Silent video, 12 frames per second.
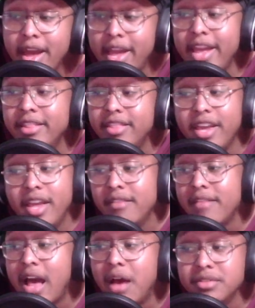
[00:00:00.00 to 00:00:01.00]
And
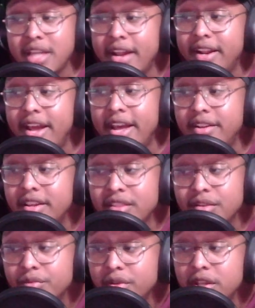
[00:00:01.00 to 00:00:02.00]
then outside of that,
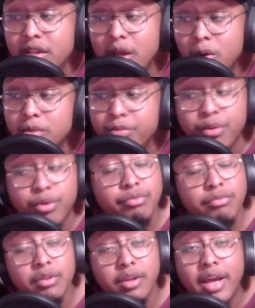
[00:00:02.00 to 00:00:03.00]
nothing really notable.
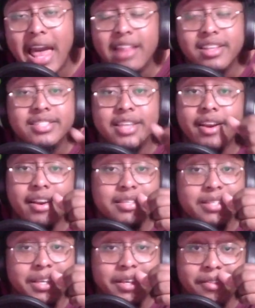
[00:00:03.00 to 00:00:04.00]
Uh, Alex
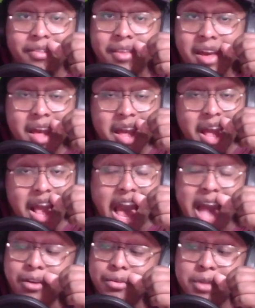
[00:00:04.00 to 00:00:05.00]
Erickson,
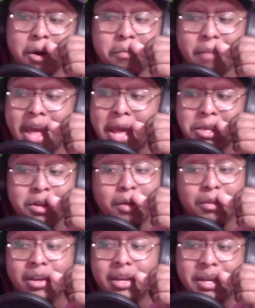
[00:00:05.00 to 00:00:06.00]
I don't know, man. You
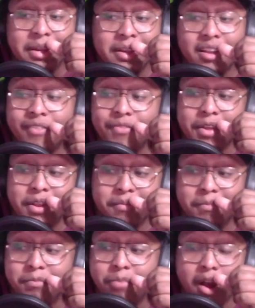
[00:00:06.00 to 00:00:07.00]
don't look good enough
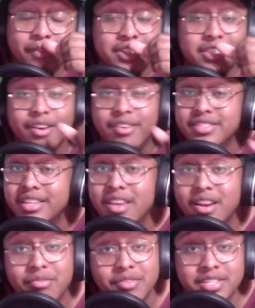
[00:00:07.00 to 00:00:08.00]
in punt returns and
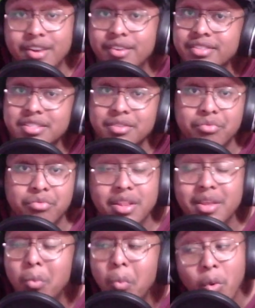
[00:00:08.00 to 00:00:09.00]
kick returns to
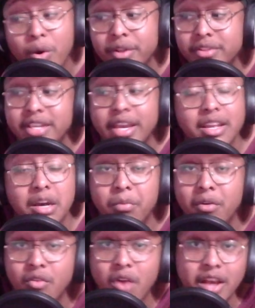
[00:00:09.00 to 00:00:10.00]
really warrant taking up
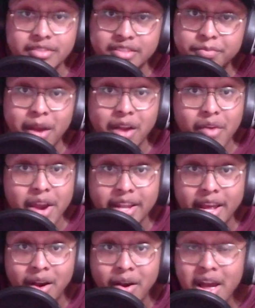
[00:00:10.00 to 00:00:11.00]
a roster spot right
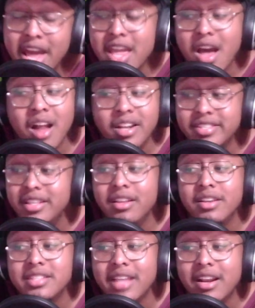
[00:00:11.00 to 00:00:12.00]
now. He honestly
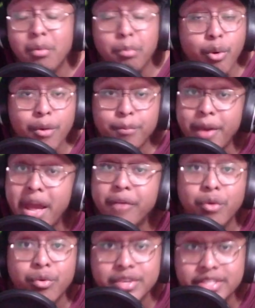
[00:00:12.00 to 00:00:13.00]
looks like a more
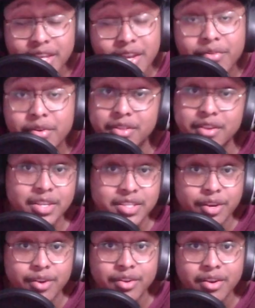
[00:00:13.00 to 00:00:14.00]
impactful receiver than
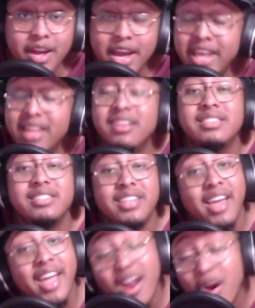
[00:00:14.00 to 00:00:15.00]
returner. He looks
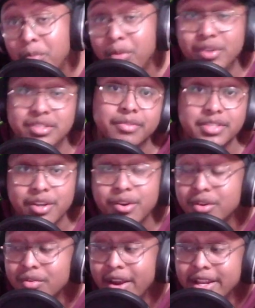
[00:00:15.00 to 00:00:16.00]
terrible as a
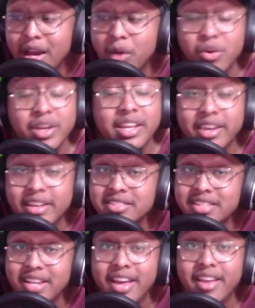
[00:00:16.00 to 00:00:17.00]
returner right now. We're going to get
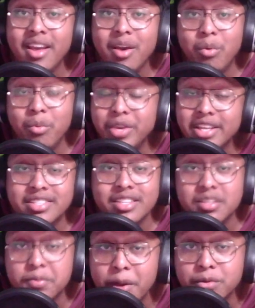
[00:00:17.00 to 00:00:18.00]
into that when we get to
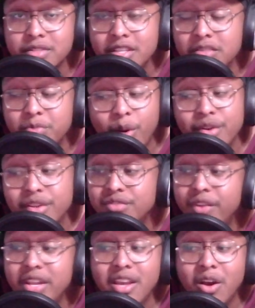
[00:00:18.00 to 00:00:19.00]
the special teams part of this
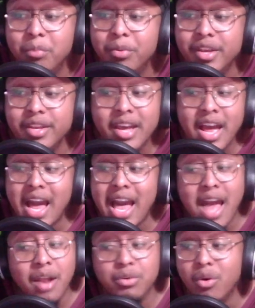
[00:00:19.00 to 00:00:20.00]
video, but
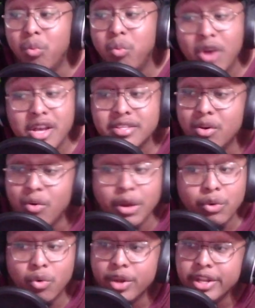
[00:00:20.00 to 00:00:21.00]
I don't know what's
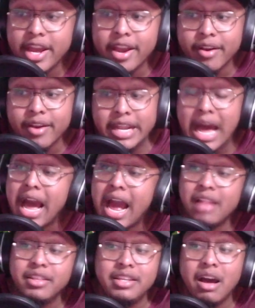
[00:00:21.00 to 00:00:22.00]
going on there, and I
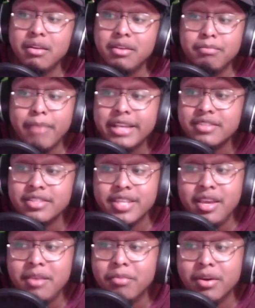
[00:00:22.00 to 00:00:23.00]
highly doubt he makes the
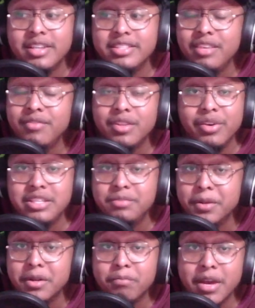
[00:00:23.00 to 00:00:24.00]
team because even though he's
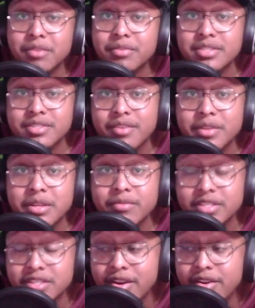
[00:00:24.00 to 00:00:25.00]
been a better receiver than
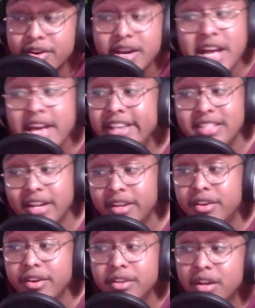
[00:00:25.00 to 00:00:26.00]
returner, he's not a
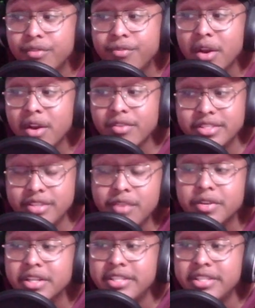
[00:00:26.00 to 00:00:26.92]
good enough receiver to